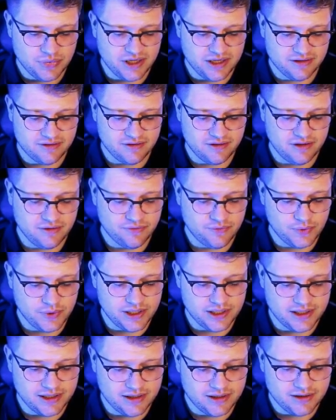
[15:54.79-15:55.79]
But if
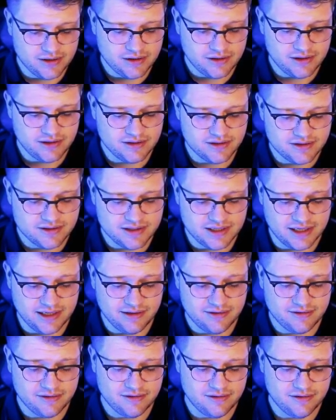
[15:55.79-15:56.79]
we are
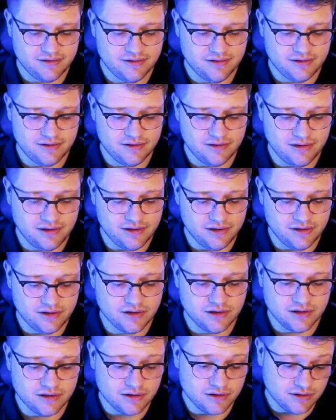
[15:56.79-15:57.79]
inside the
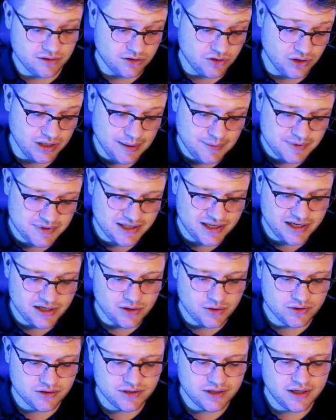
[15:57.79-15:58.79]
collapsed
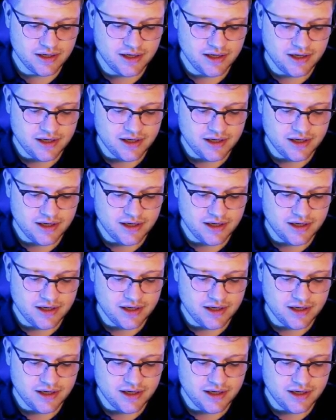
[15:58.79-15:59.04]
layout,